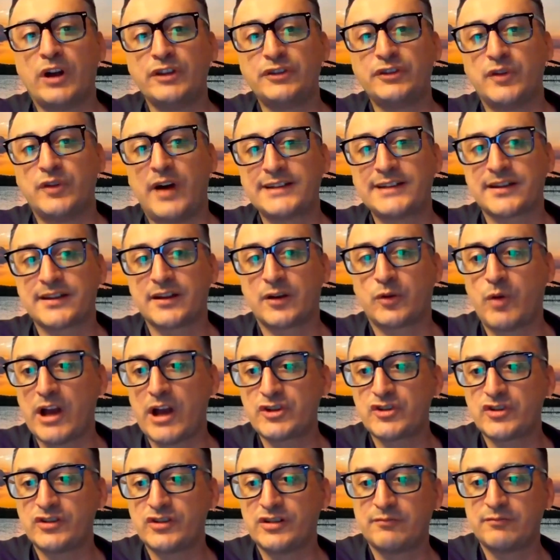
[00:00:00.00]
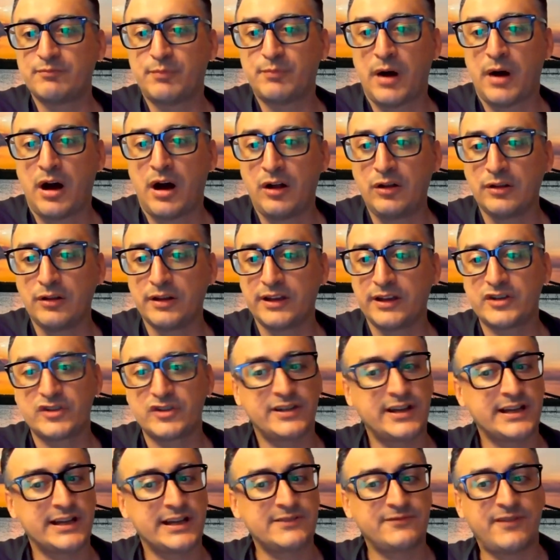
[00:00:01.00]
want to ask a question in
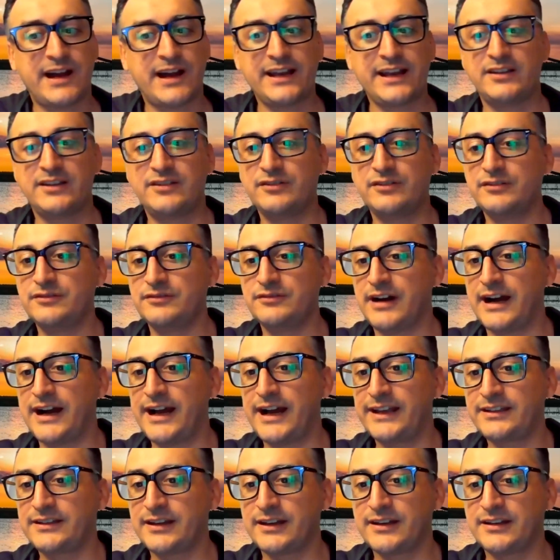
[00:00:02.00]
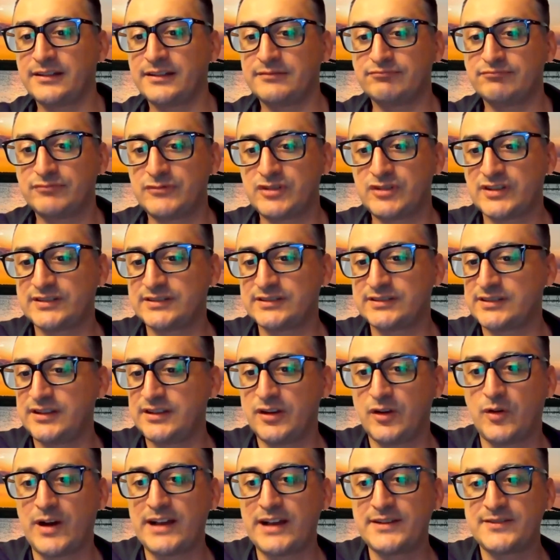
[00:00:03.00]
Polish, that's fine too. I can just,
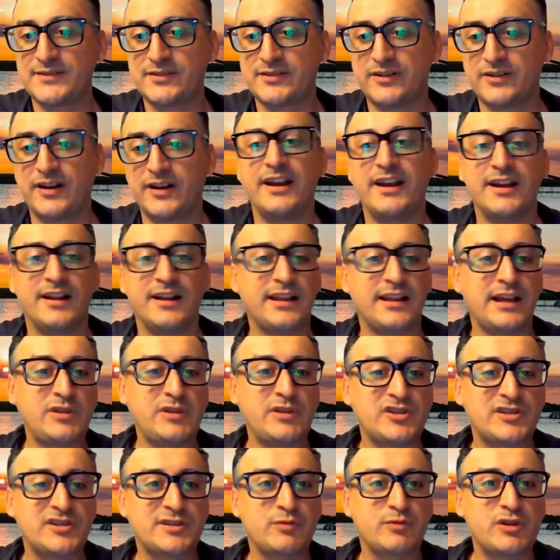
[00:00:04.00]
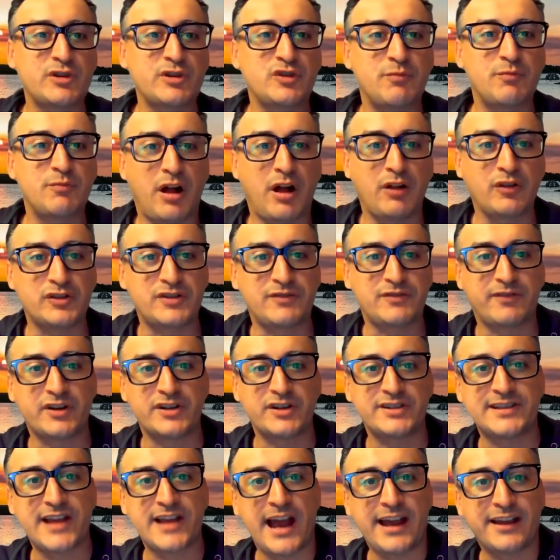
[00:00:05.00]
answer. Let me just switch to Polish for
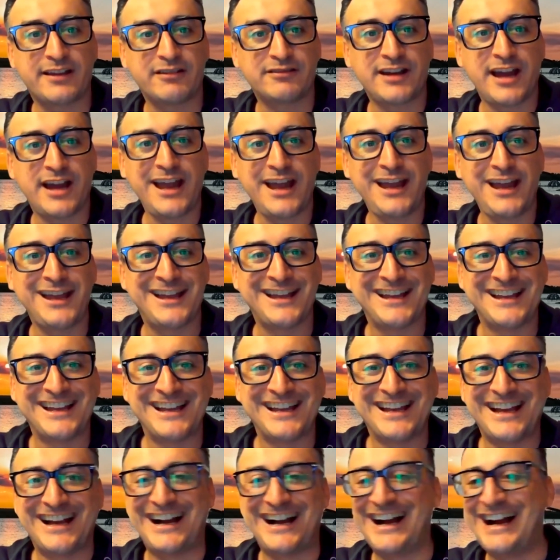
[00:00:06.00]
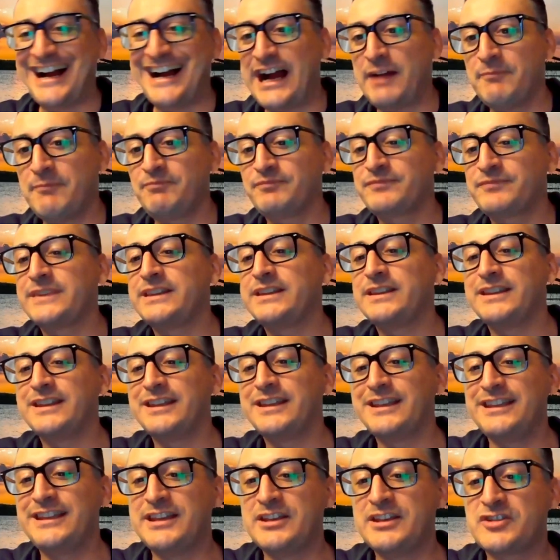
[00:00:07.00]
a sec, okay?
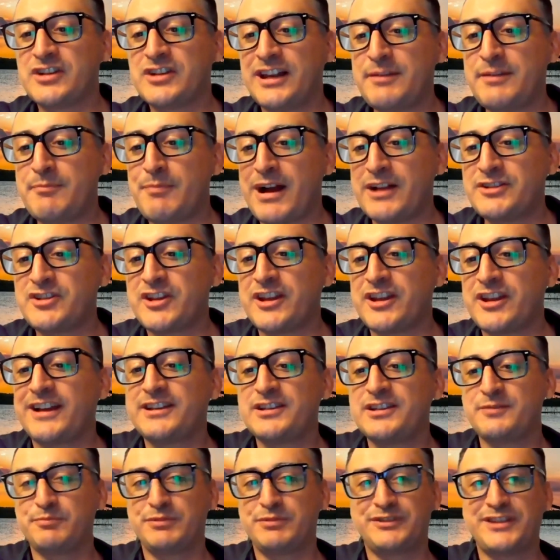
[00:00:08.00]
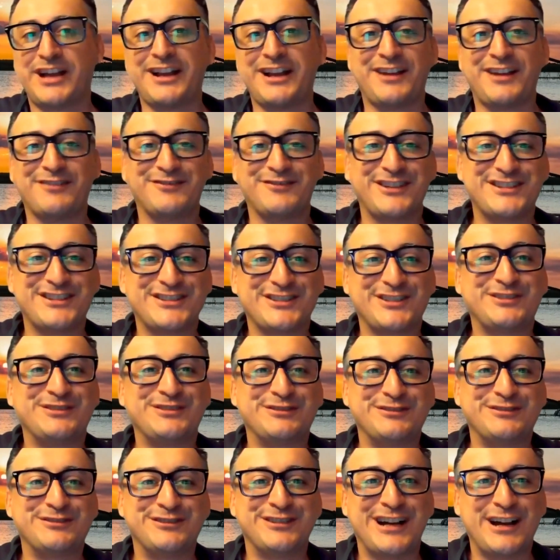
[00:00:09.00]
Jeżeli macie jakieś pytania w
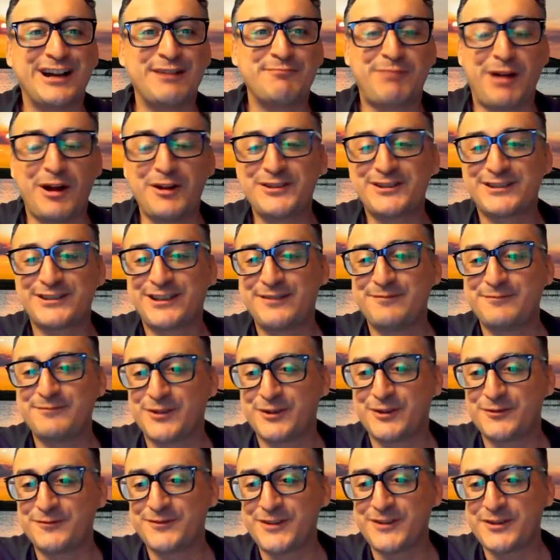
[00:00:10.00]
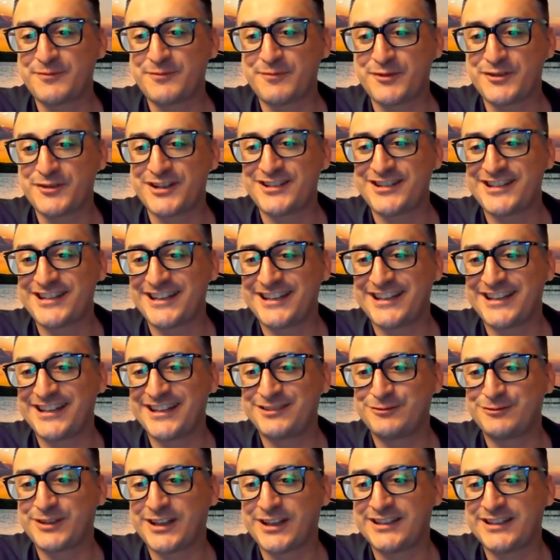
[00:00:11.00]
języku polskim, to również możecie
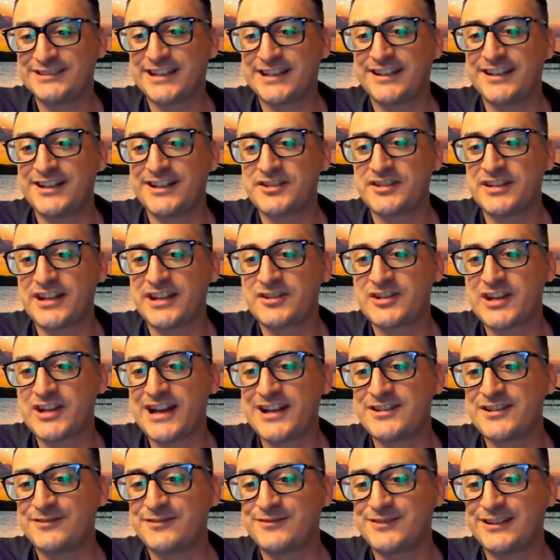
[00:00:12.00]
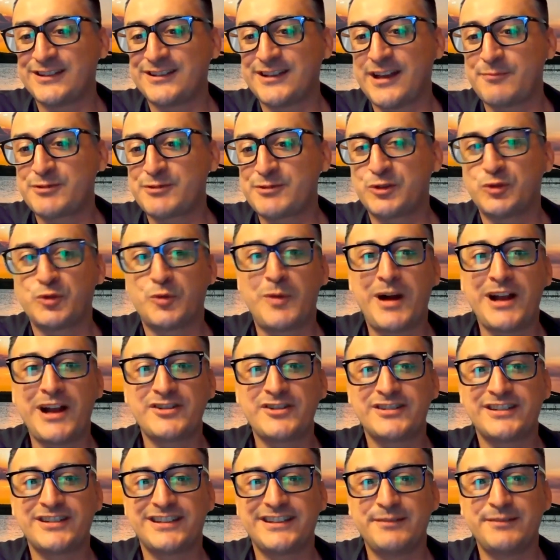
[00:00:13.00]
je tutaj zadać na czacie, wtedy ja
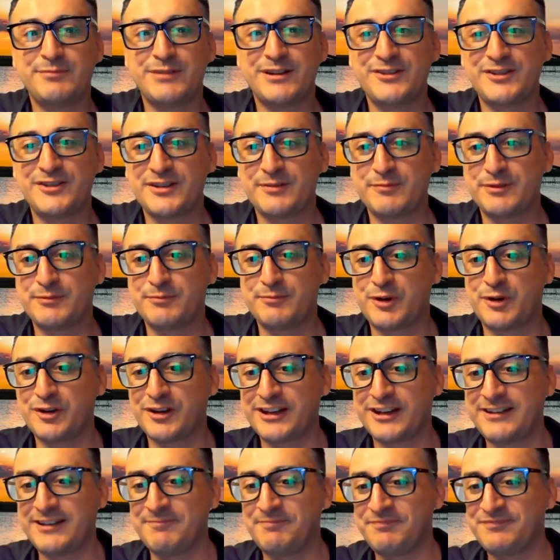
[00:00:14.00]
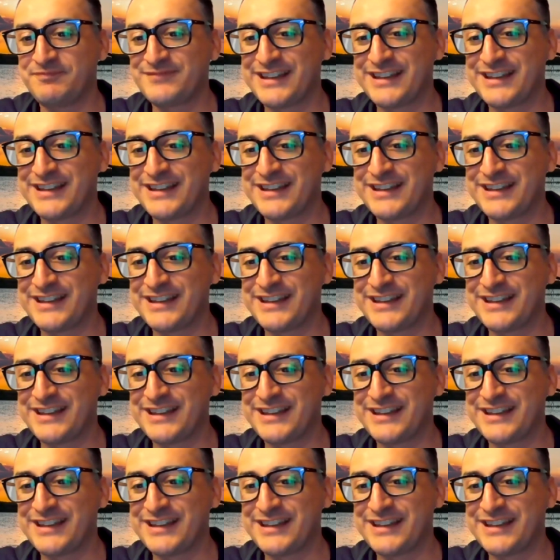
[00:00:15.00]
przetłumaczę i będziemy mogli